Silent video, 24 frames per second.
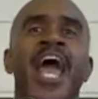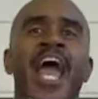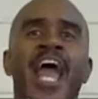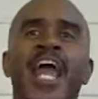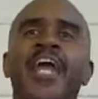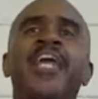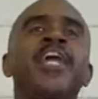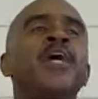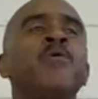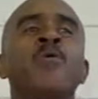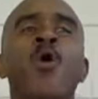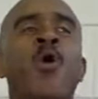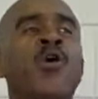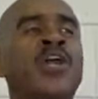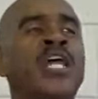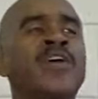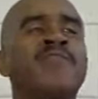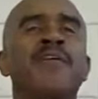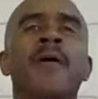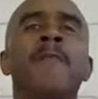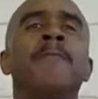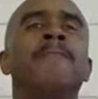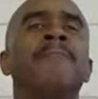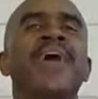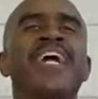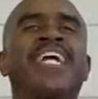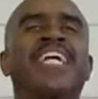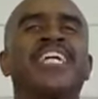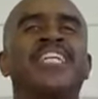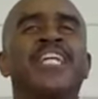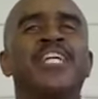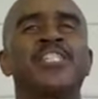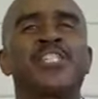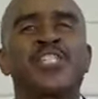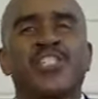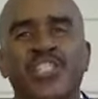and he won't even make
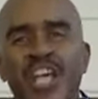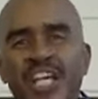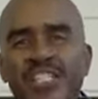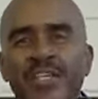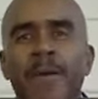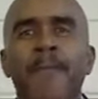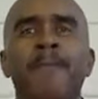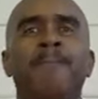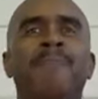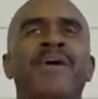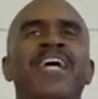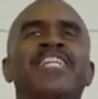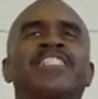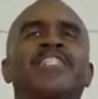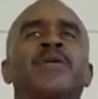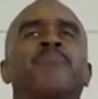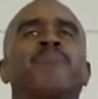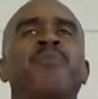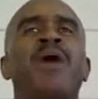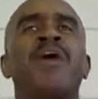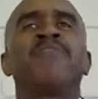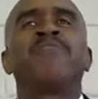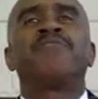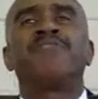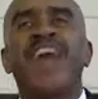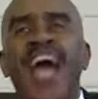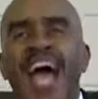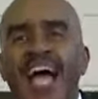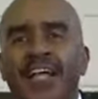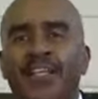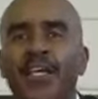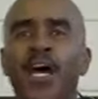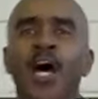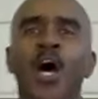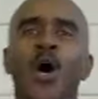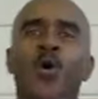a decision based upon
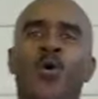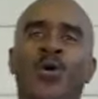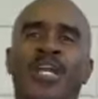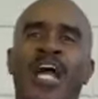that